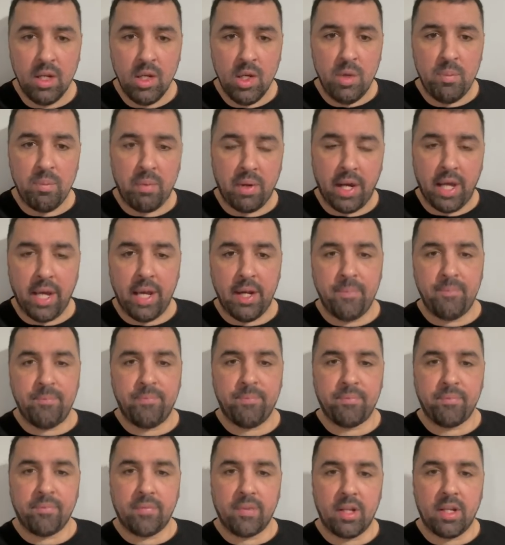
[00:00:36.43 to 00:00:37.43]
But
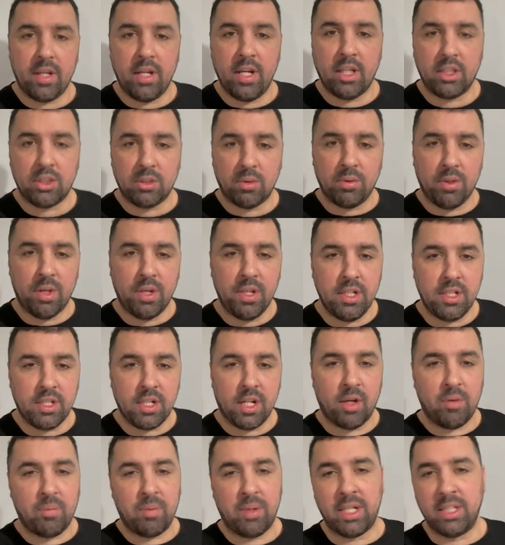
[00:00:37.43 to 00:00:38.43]
yeah, so I'm going to need your
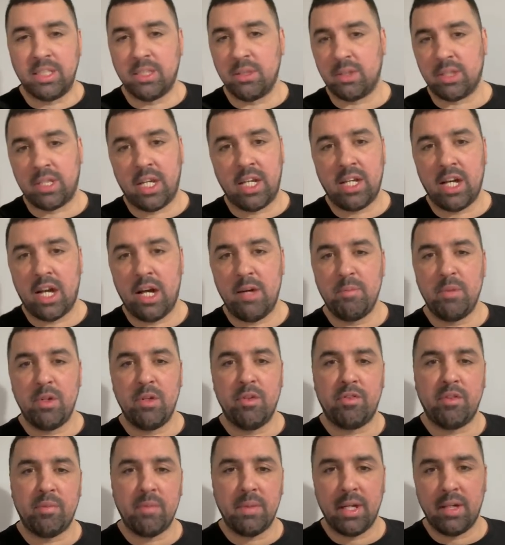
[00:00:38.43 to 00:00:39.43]
help later because I can't move
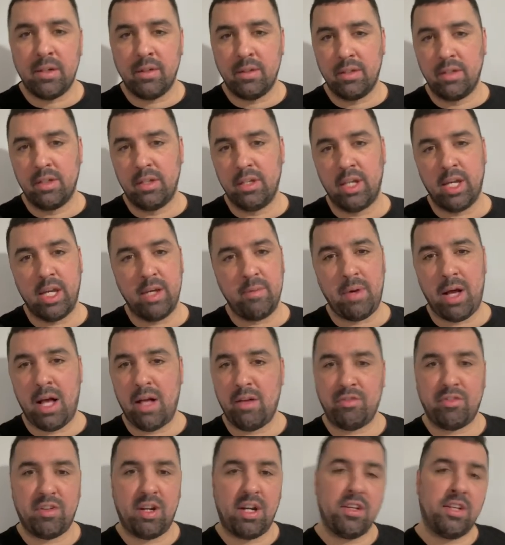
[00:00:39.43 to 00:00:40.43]
from here. I'll
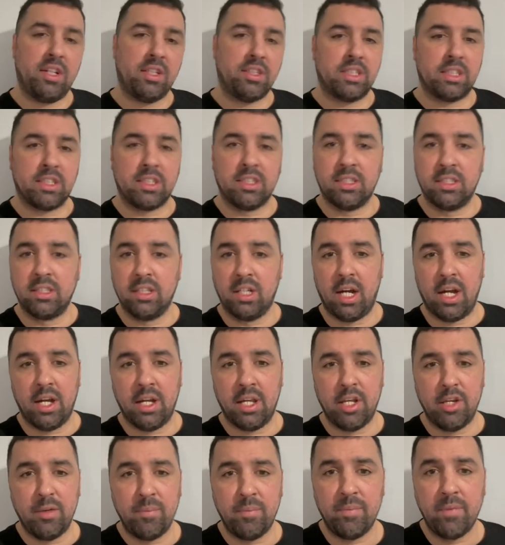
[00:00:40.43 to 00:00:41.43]
finance it
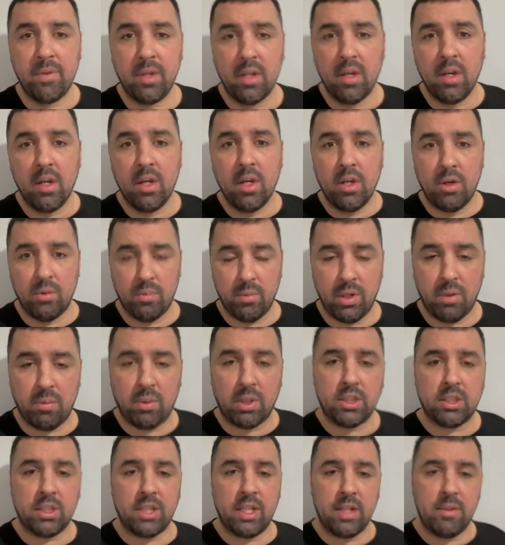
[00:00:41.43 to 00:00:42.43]
and
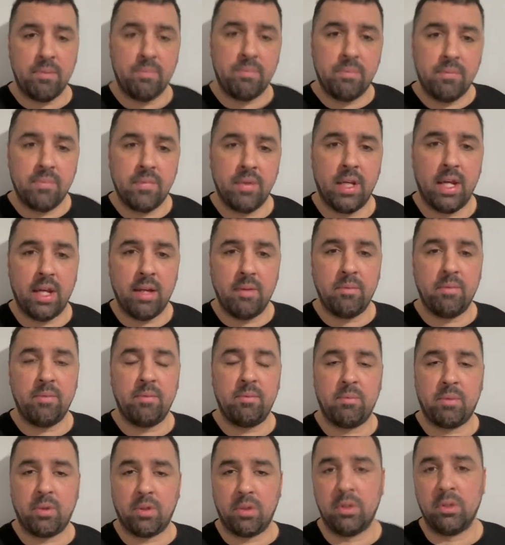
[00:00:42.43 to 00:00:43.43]

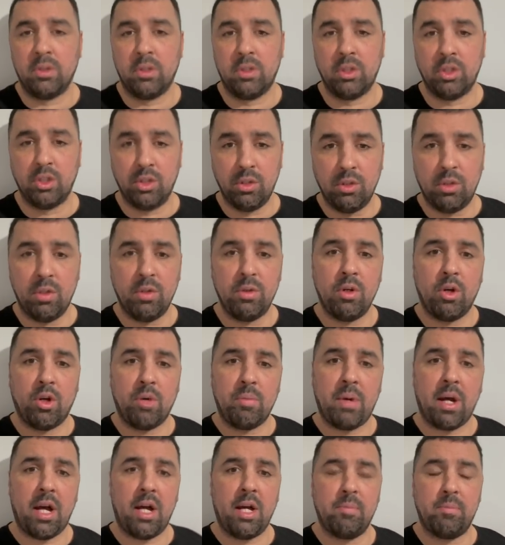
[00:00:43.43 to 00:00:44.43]
but you do your
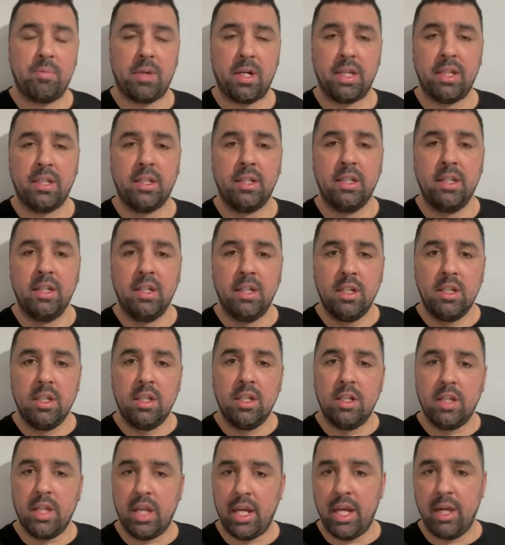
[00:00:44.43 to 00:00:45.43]
part by
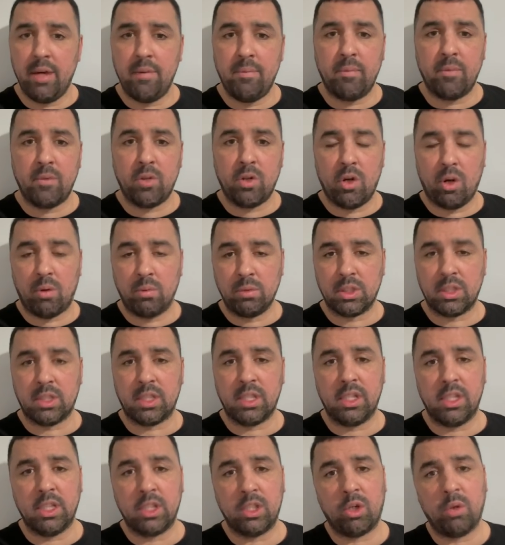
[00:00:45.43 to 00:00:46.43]
going to see
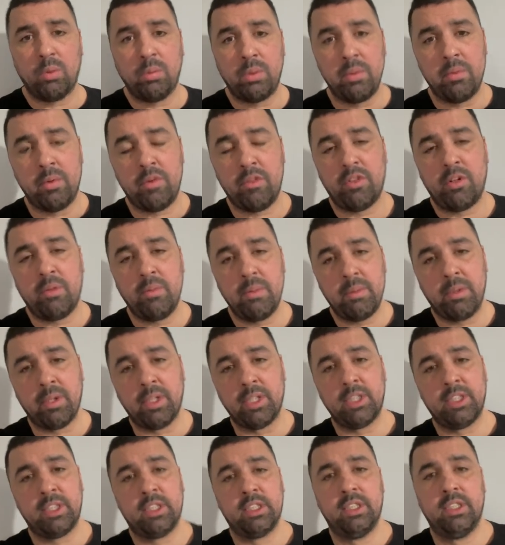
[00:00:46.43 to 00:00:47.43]
these old people for me,
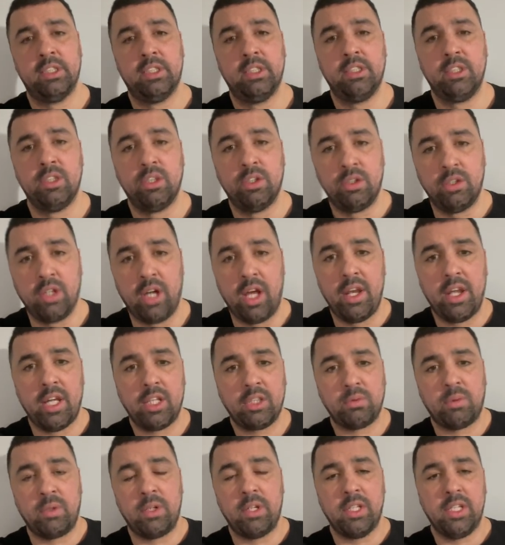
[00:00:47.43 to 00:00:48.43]
please. And that's
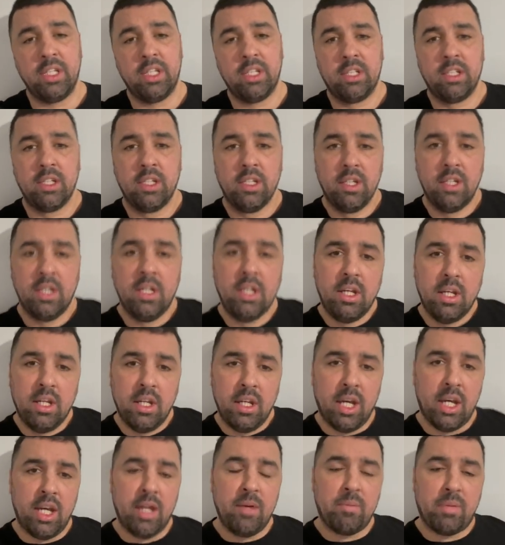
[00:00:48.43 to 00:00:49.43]
what I need.
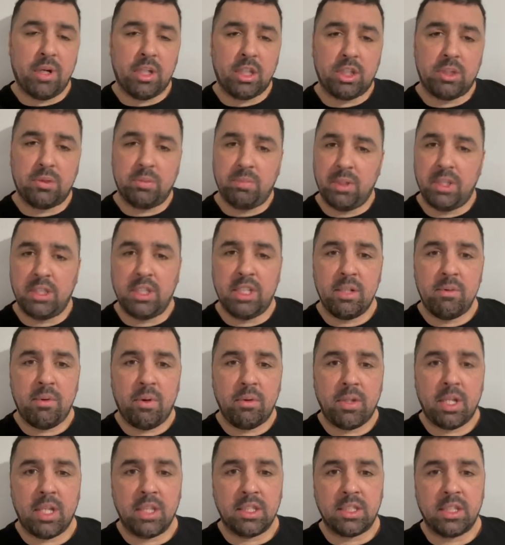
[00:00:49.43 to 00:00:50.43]
But I'll speak to you about
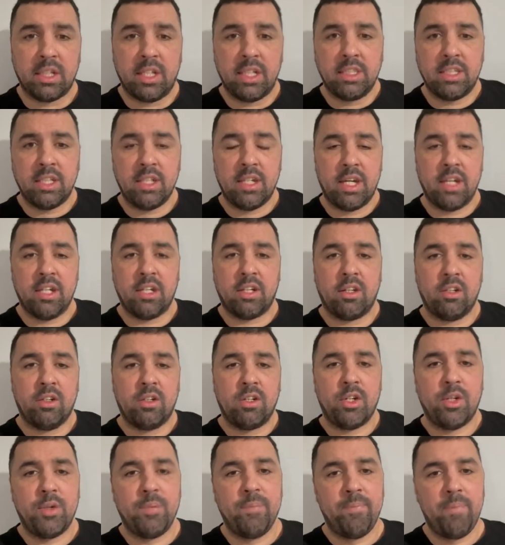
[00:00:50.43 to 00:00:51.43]
that tonight at 9 o'clock.